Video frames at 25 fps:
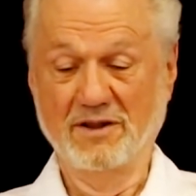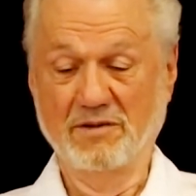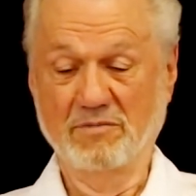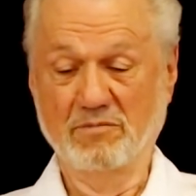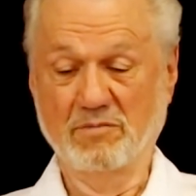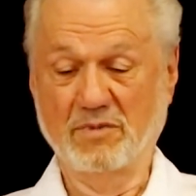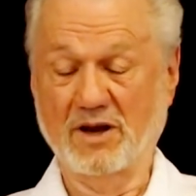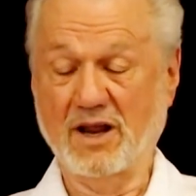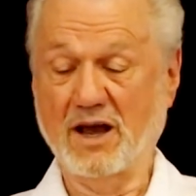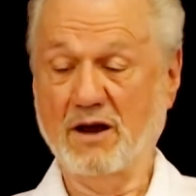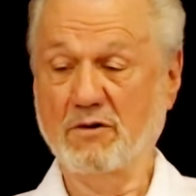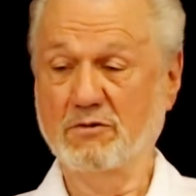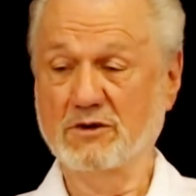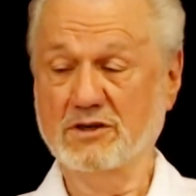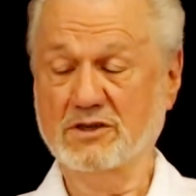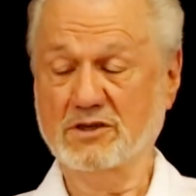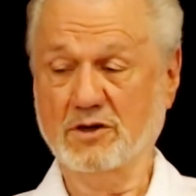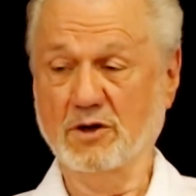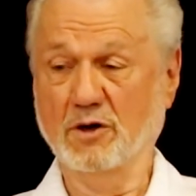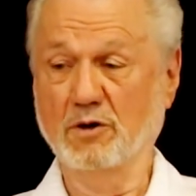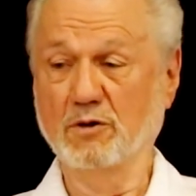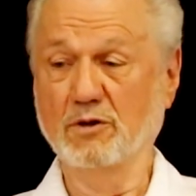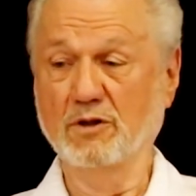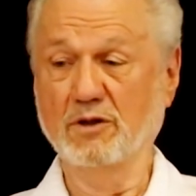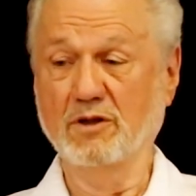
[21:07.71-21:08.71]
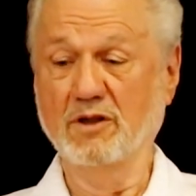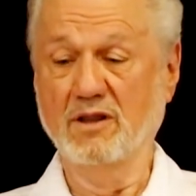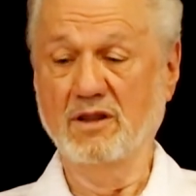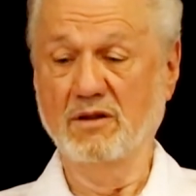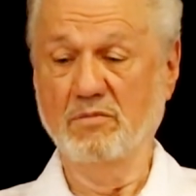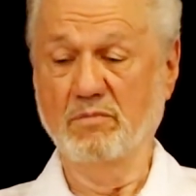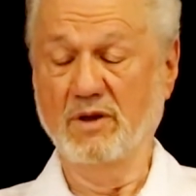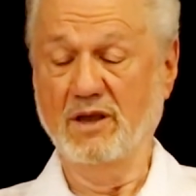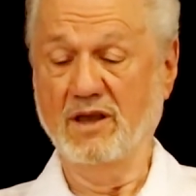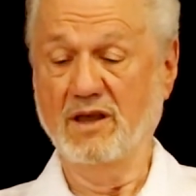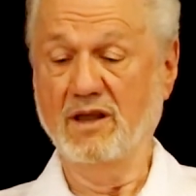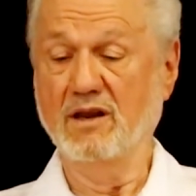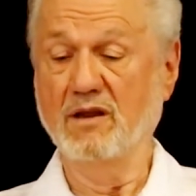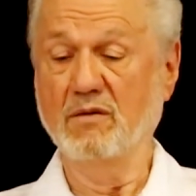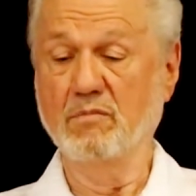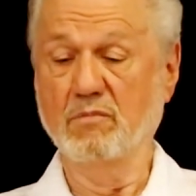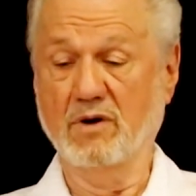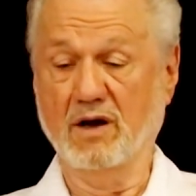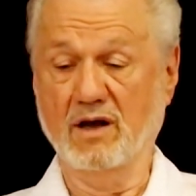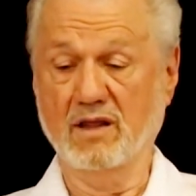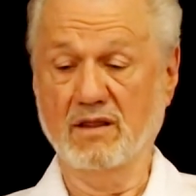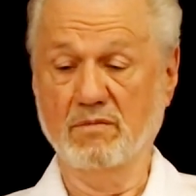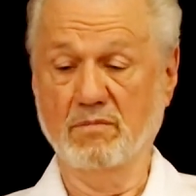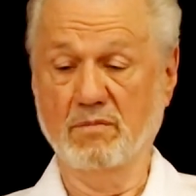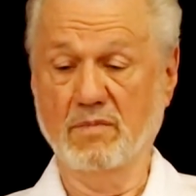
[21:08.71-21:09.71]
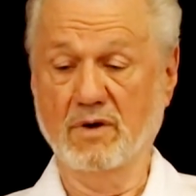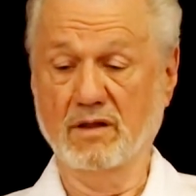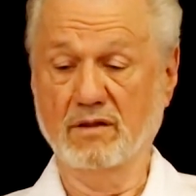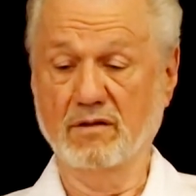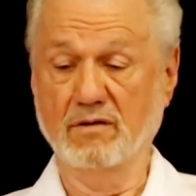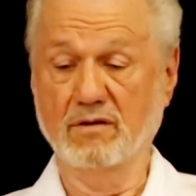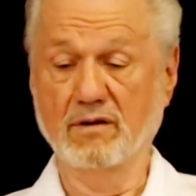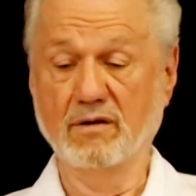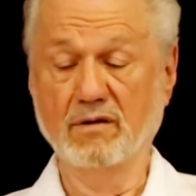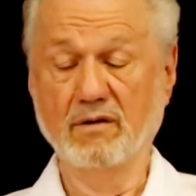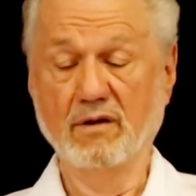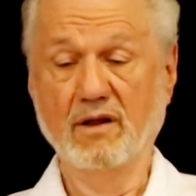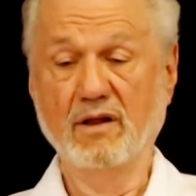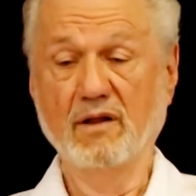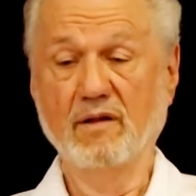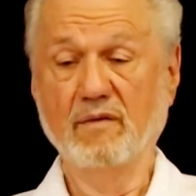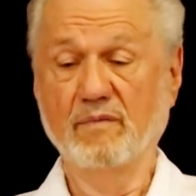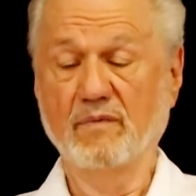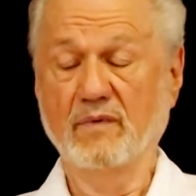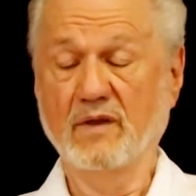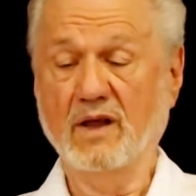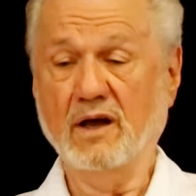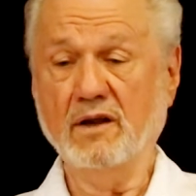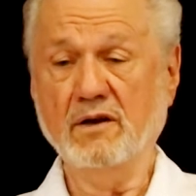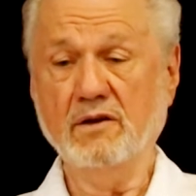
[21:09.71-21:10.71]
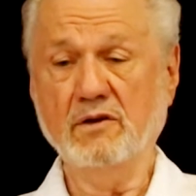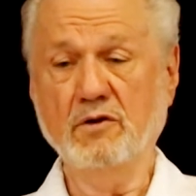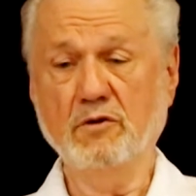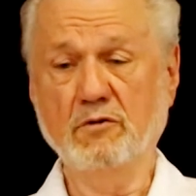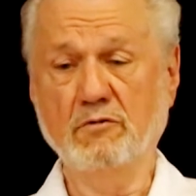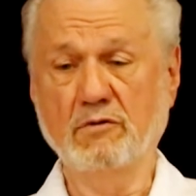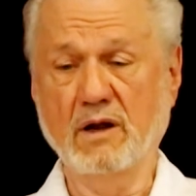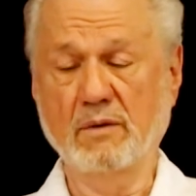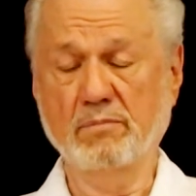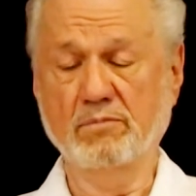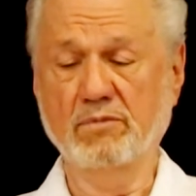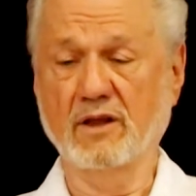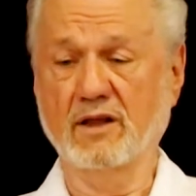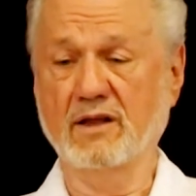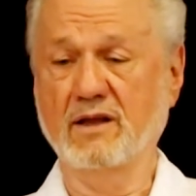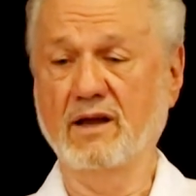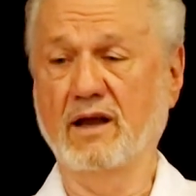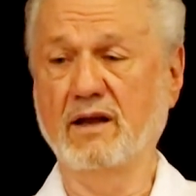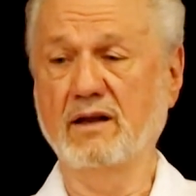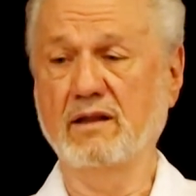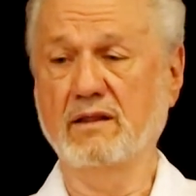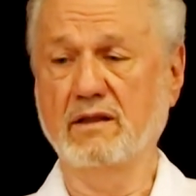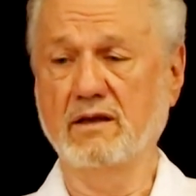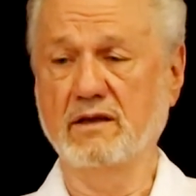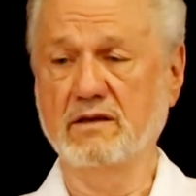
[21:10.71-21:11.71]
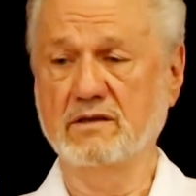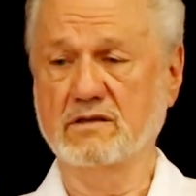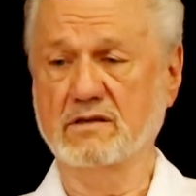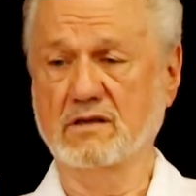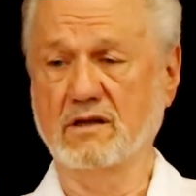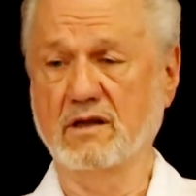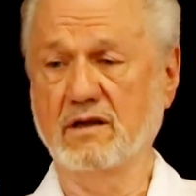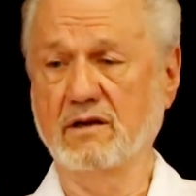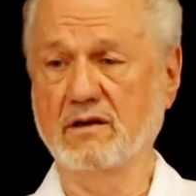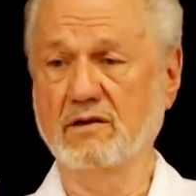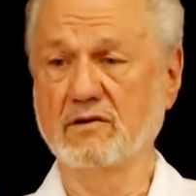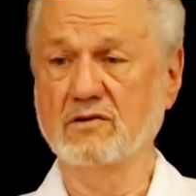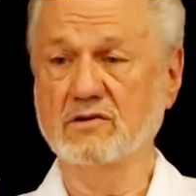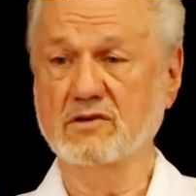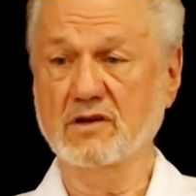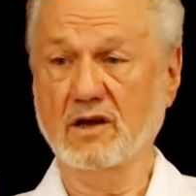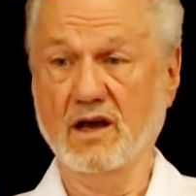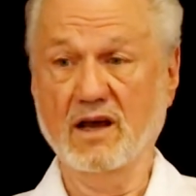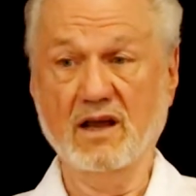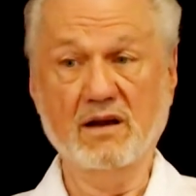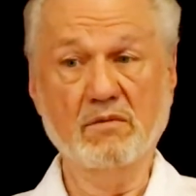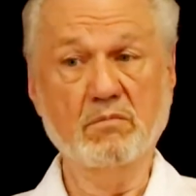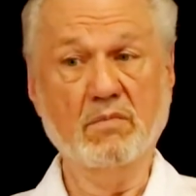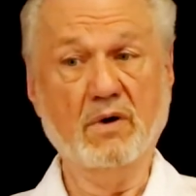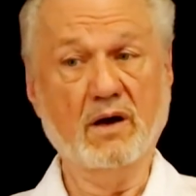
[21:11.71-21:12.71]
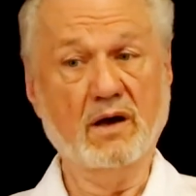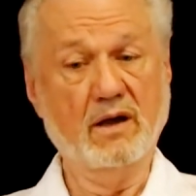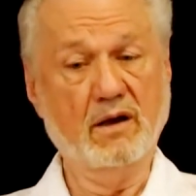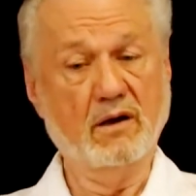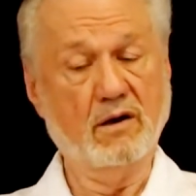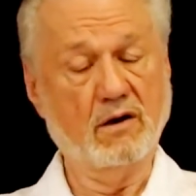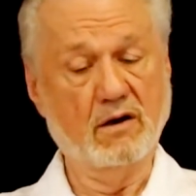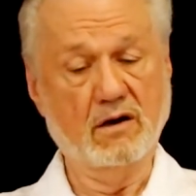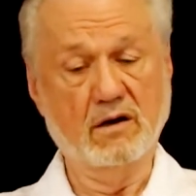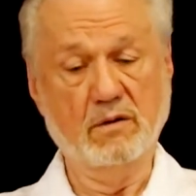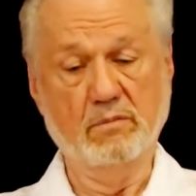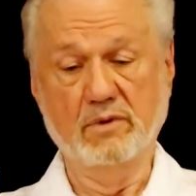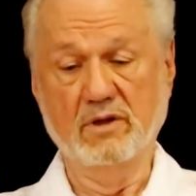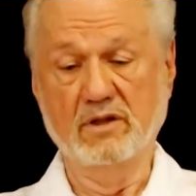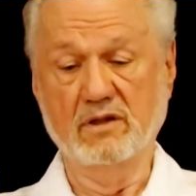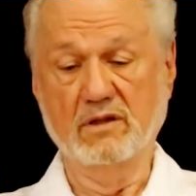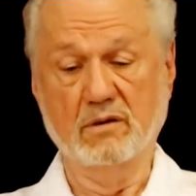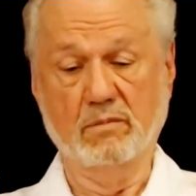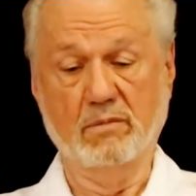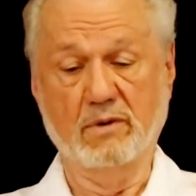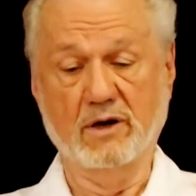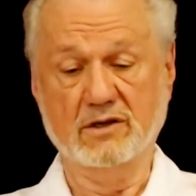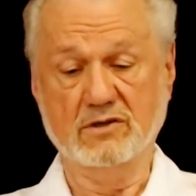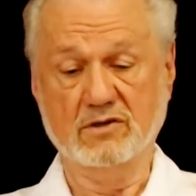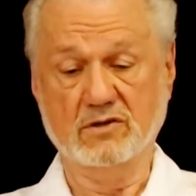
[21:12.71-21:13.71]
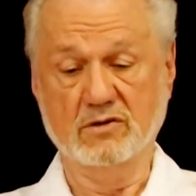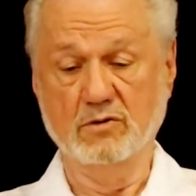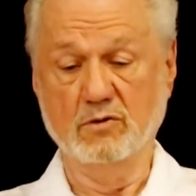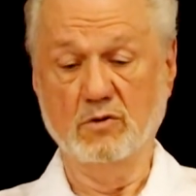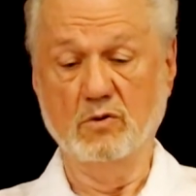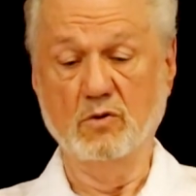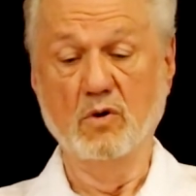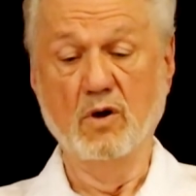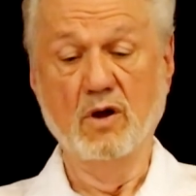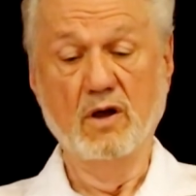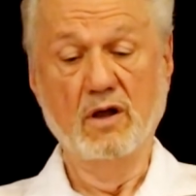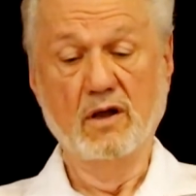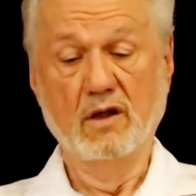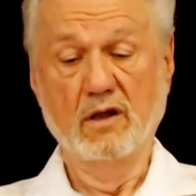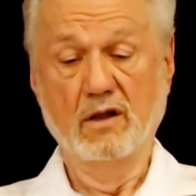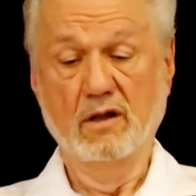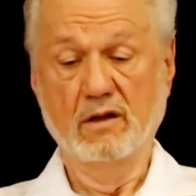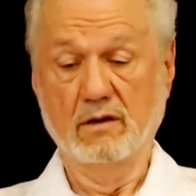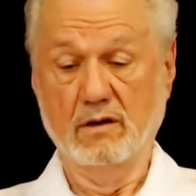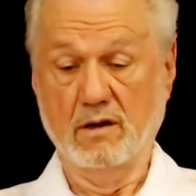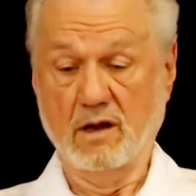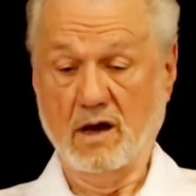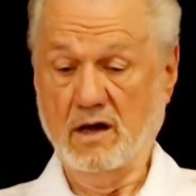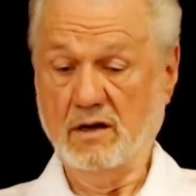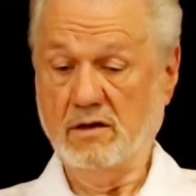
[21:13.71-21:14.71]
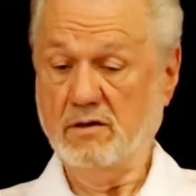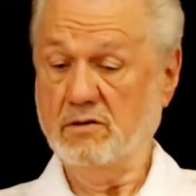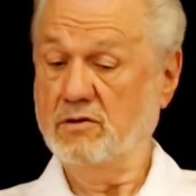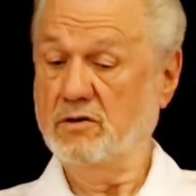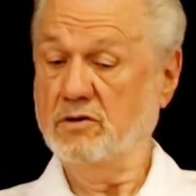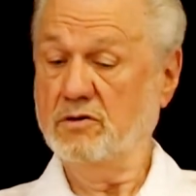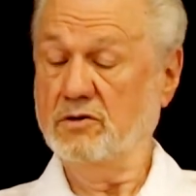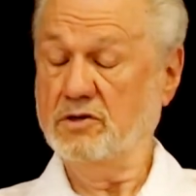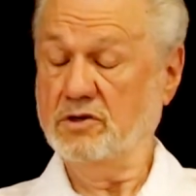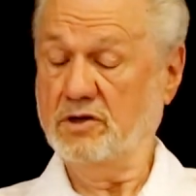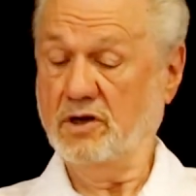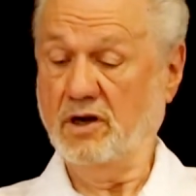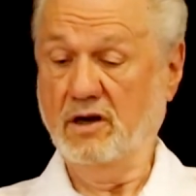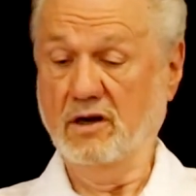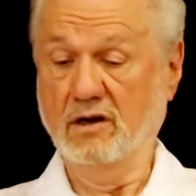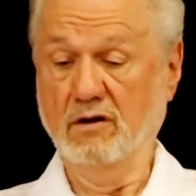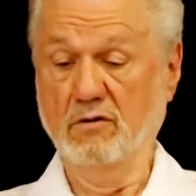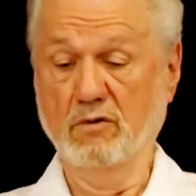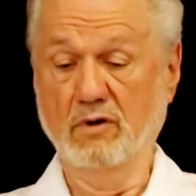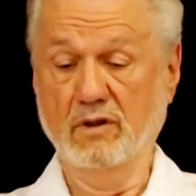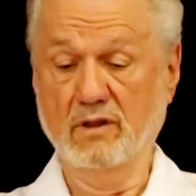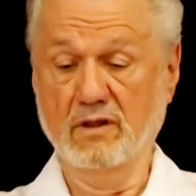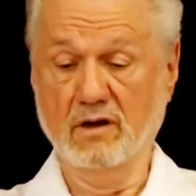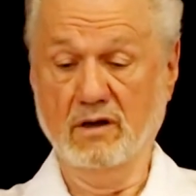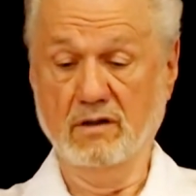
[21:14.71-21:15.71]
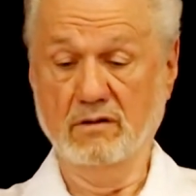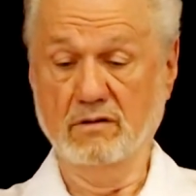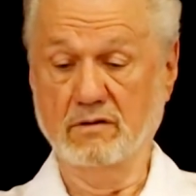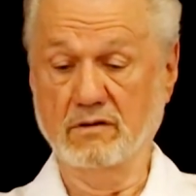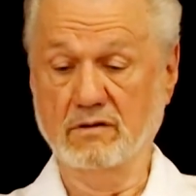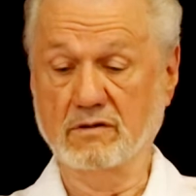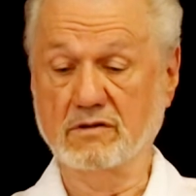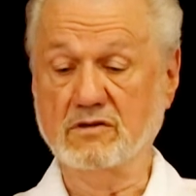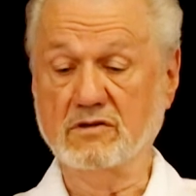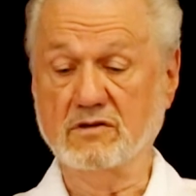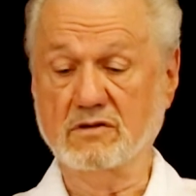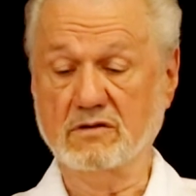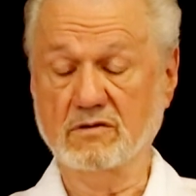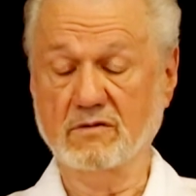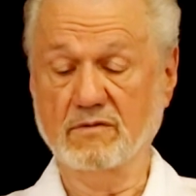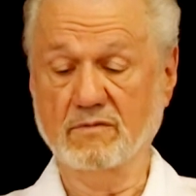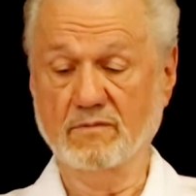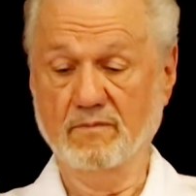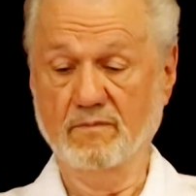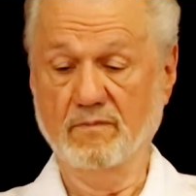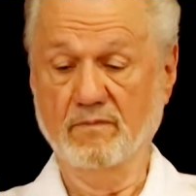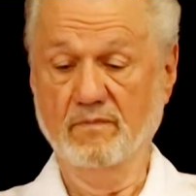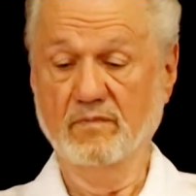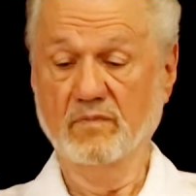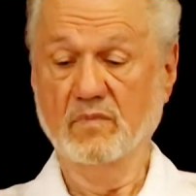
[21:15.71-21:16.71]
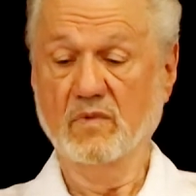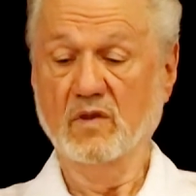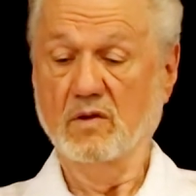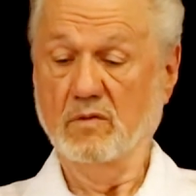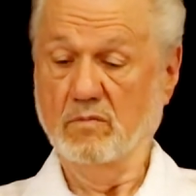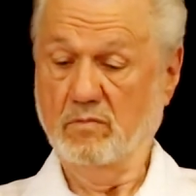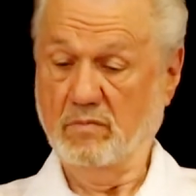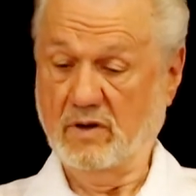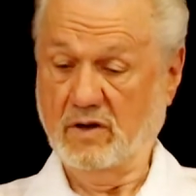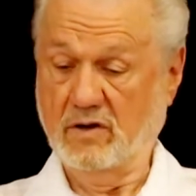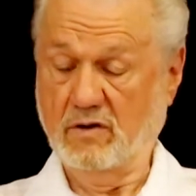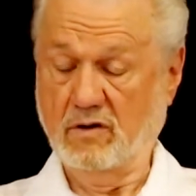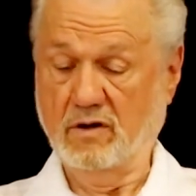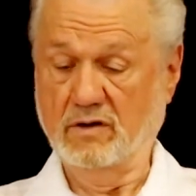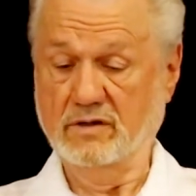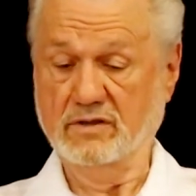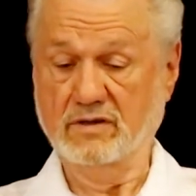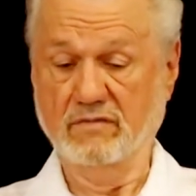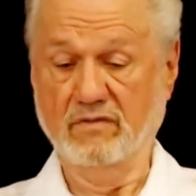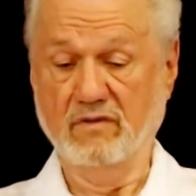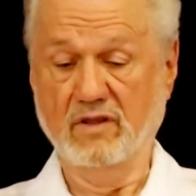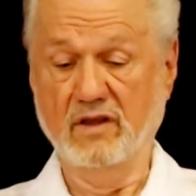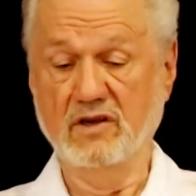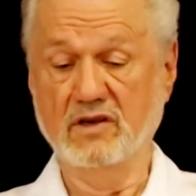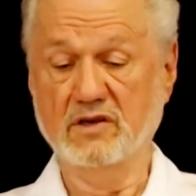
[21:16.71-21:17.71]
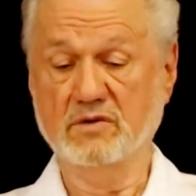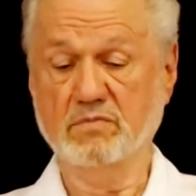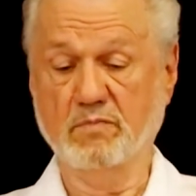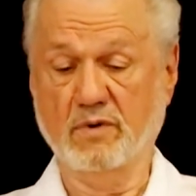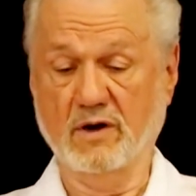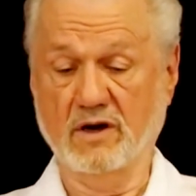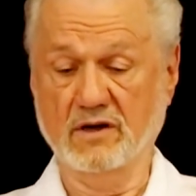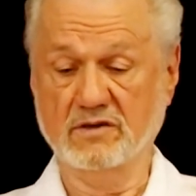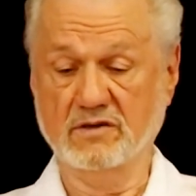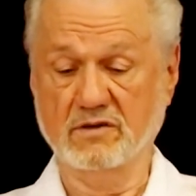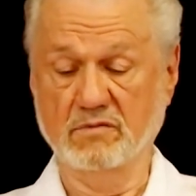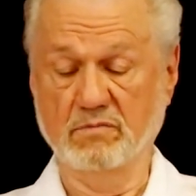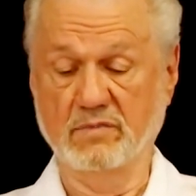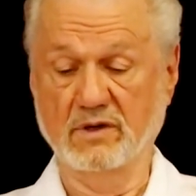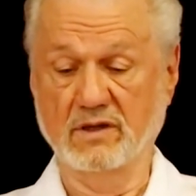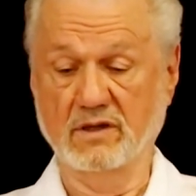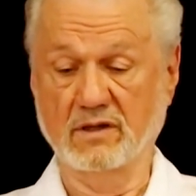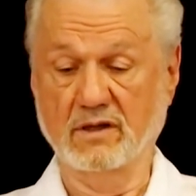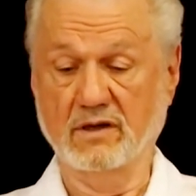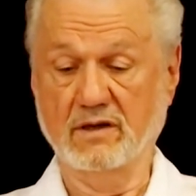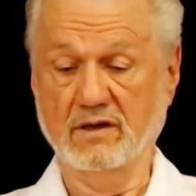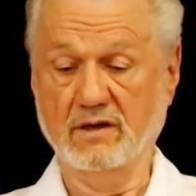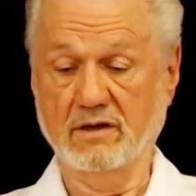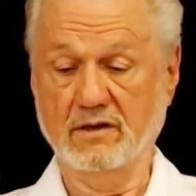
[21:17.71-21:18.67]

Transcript: But I was told in the beginning by the mother not to replicate these things, and by Aurobindo Vasu not to share with others because of these possibilities.